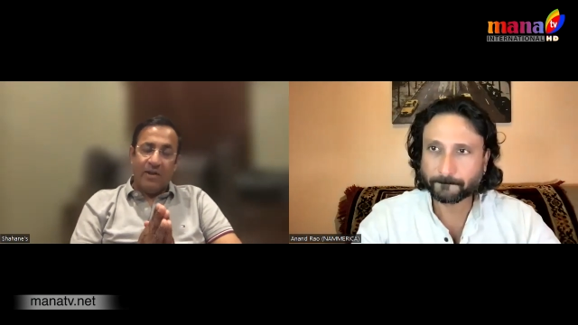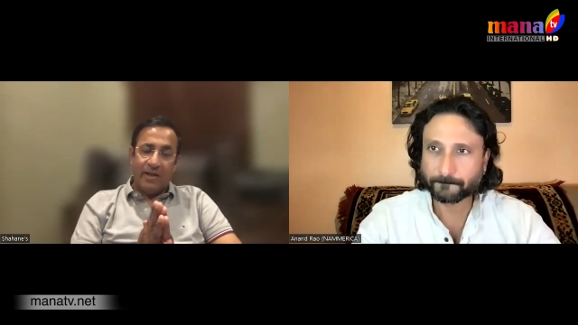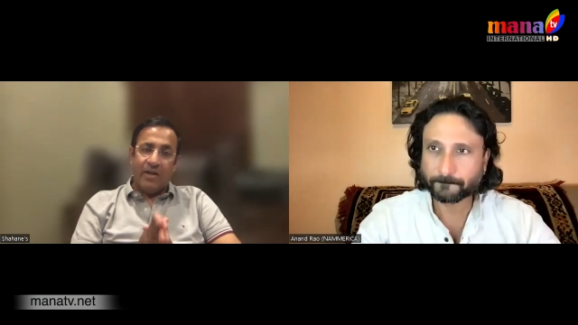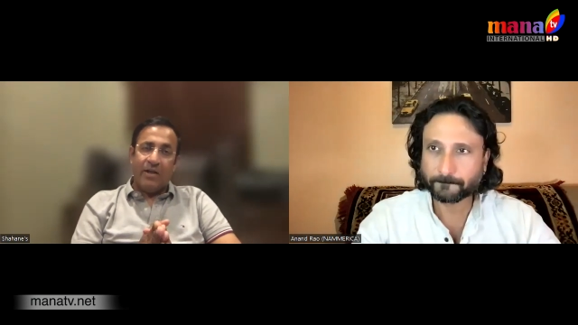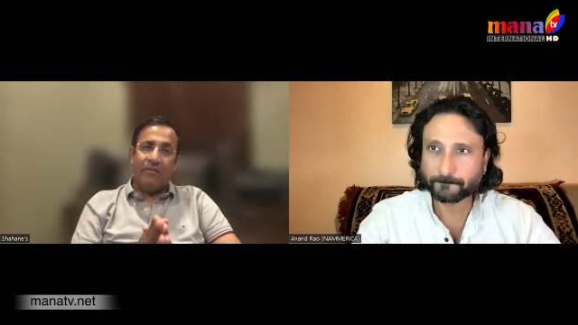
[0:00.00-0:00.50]
Speaker 1: in
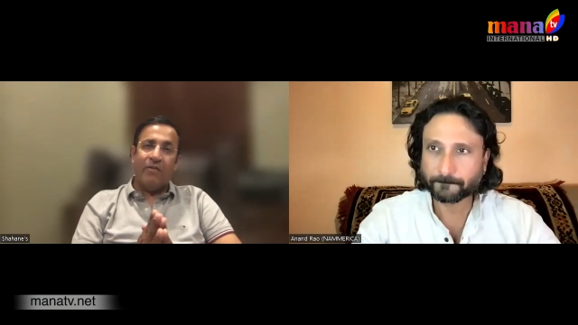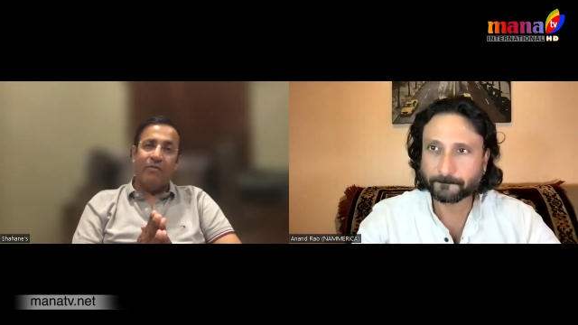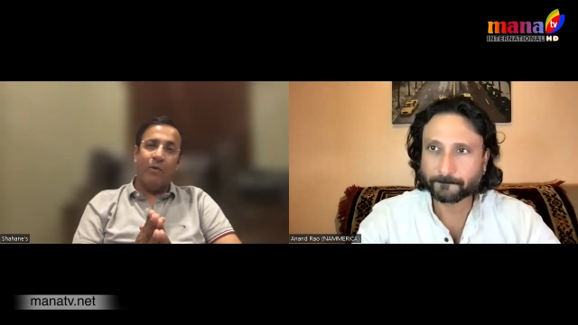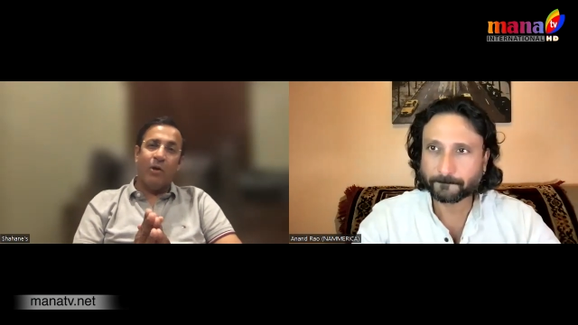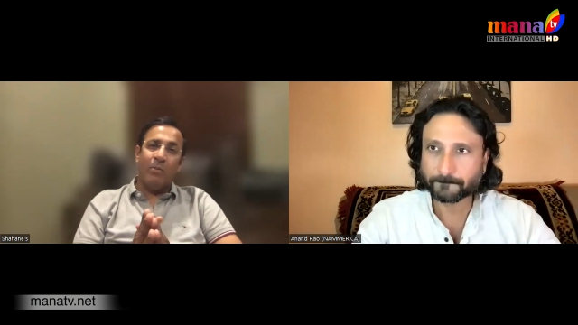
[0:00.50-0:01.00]
a different
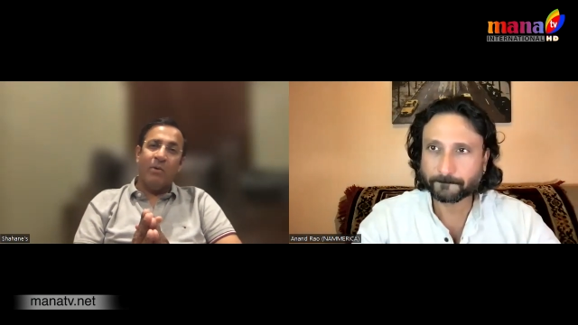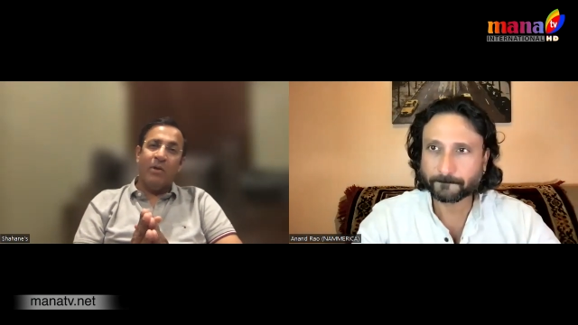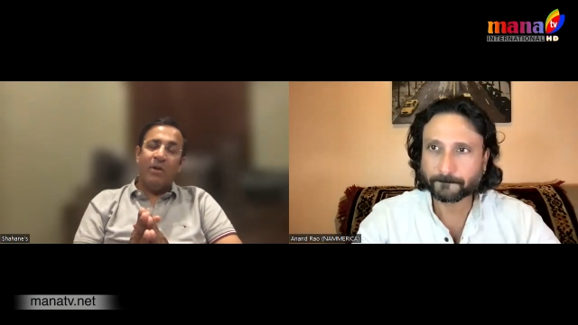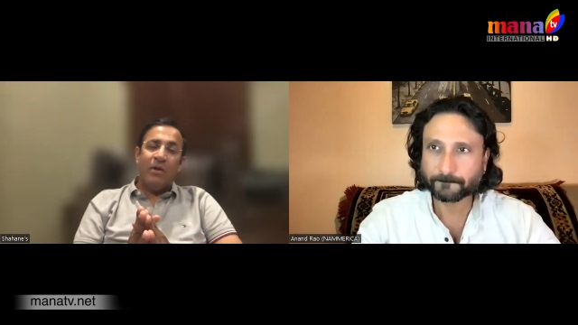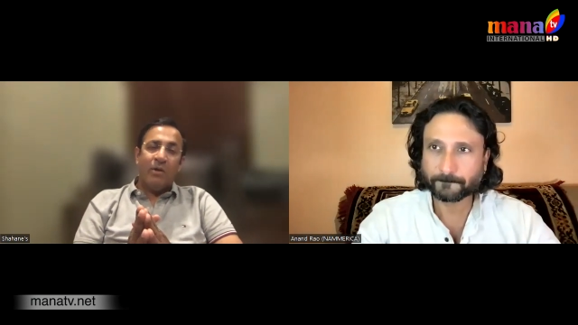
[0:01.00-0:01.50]
forum,
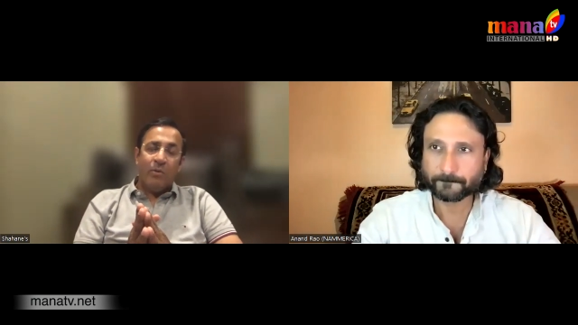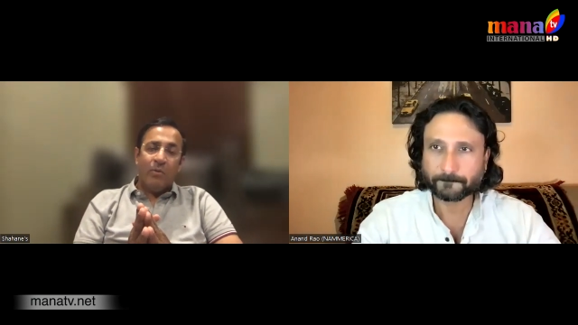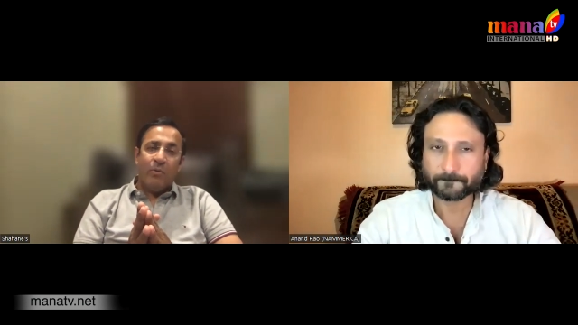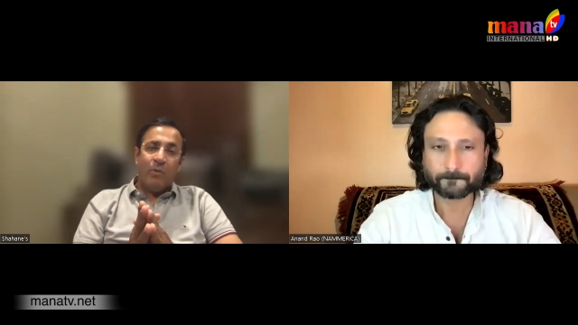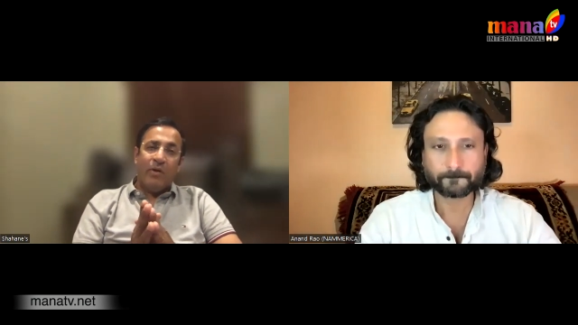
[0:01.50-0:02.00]

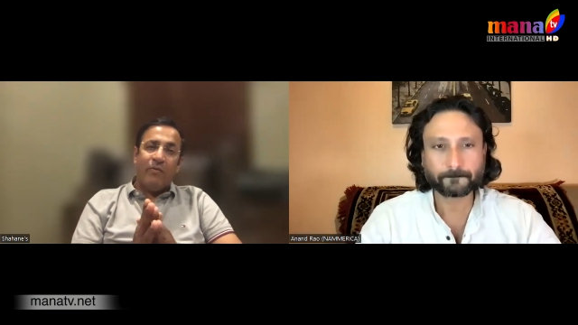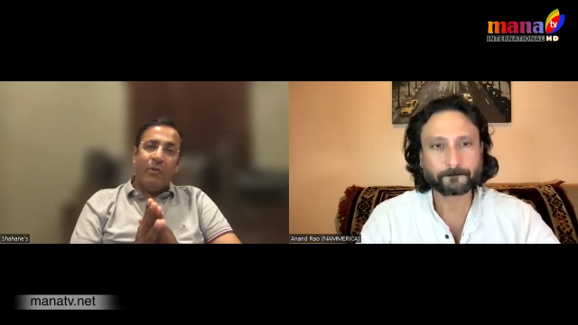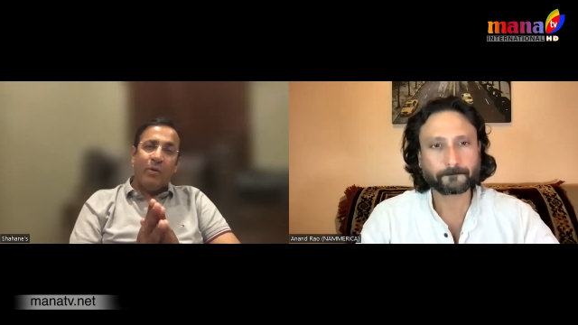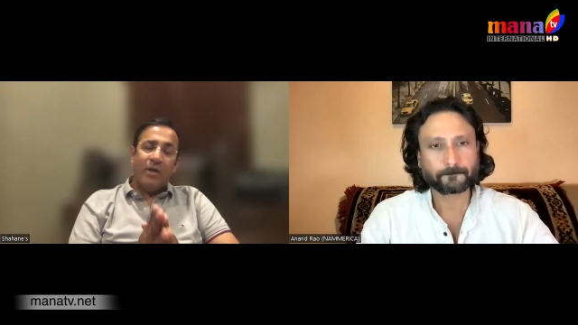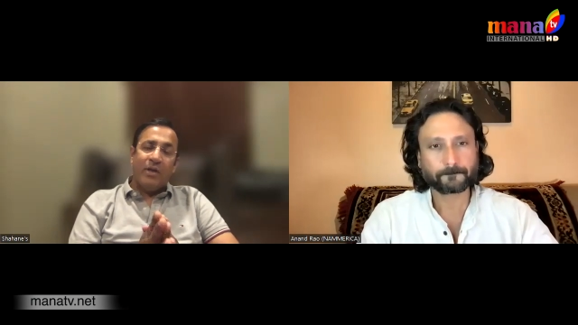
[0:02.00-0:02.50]
if
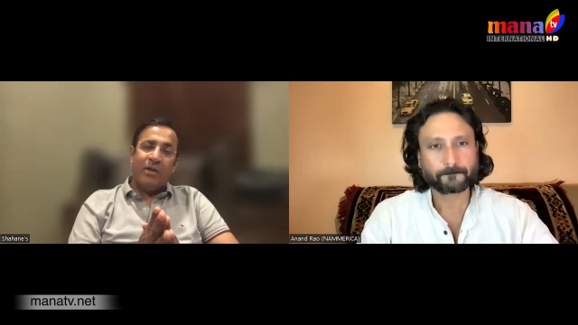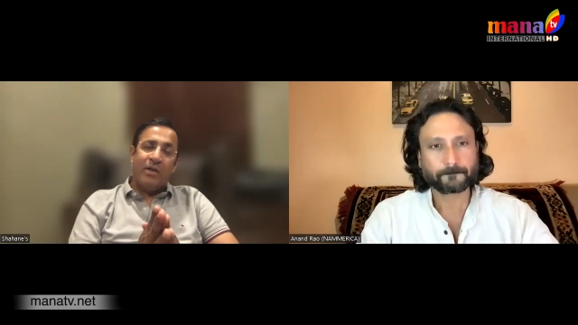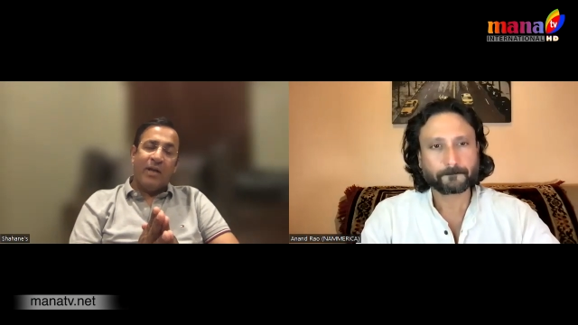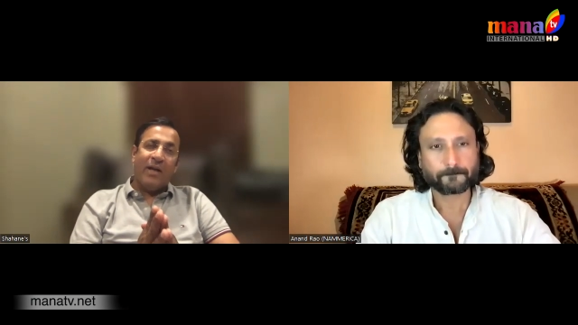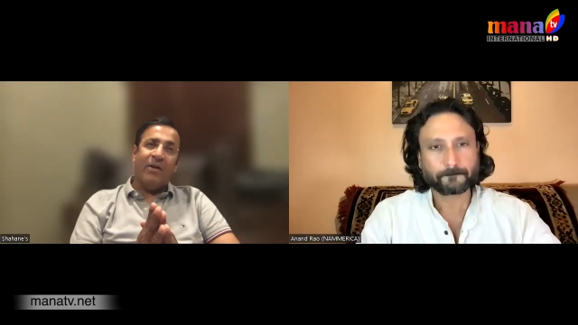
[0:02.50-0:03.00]
you can
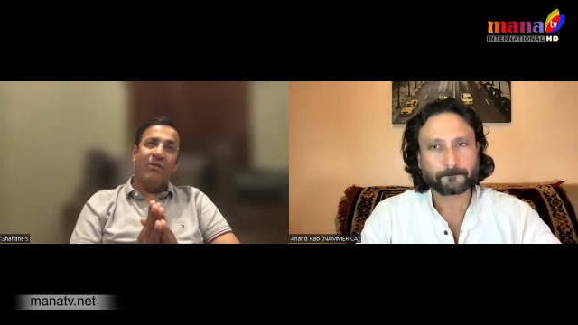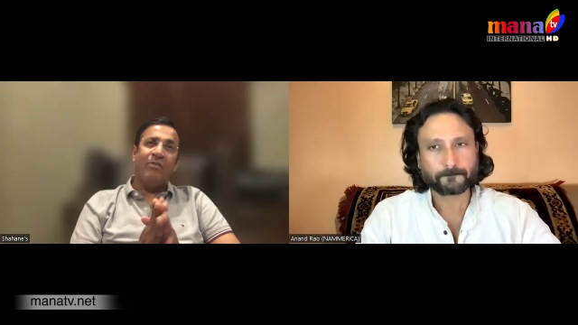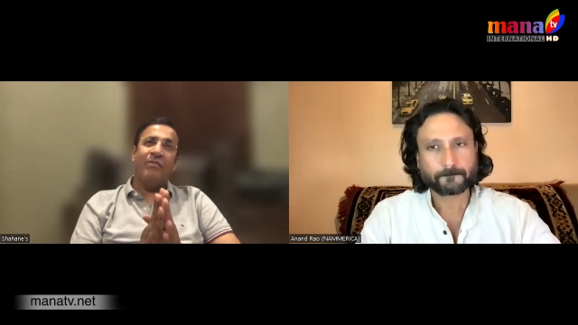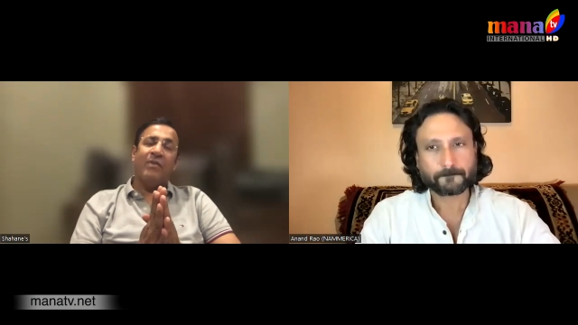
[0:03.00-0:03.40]
kind of